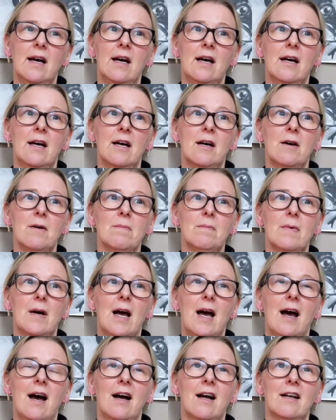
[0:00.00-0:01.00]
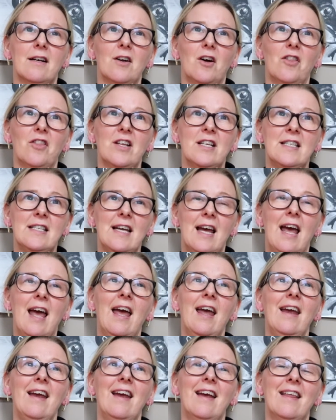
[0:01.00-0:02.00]
And on the
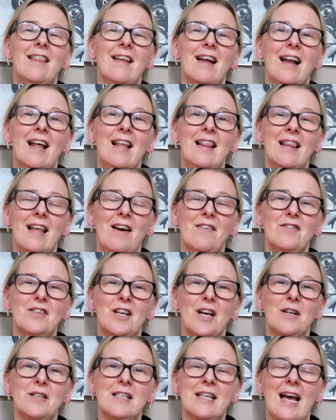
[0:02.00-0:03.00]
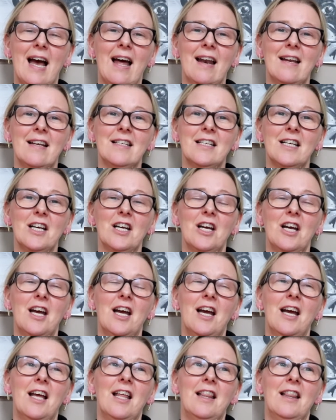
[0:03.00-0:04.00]
day that I left to go to Canada,
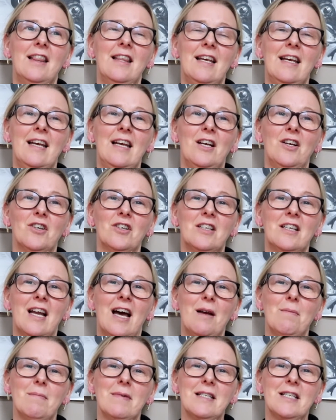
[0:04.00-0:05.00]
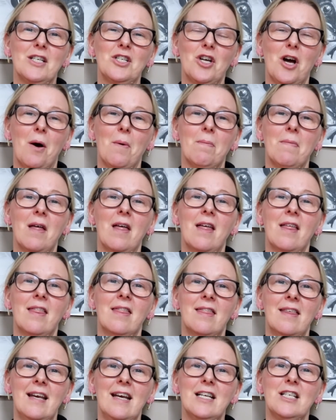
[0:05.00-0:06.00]
the Goodnight Mr. Tom
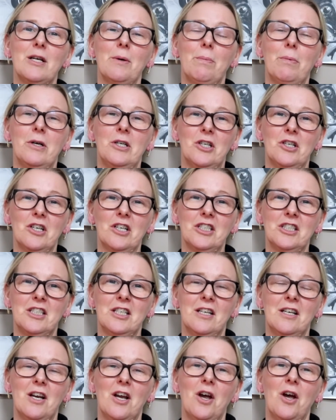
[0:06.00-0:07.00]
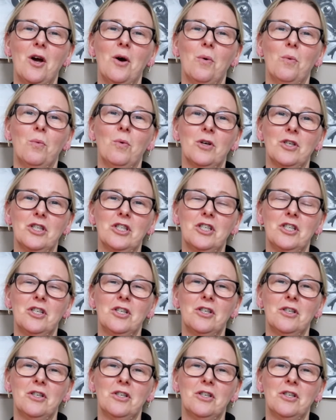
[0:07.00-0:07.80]
theatre production was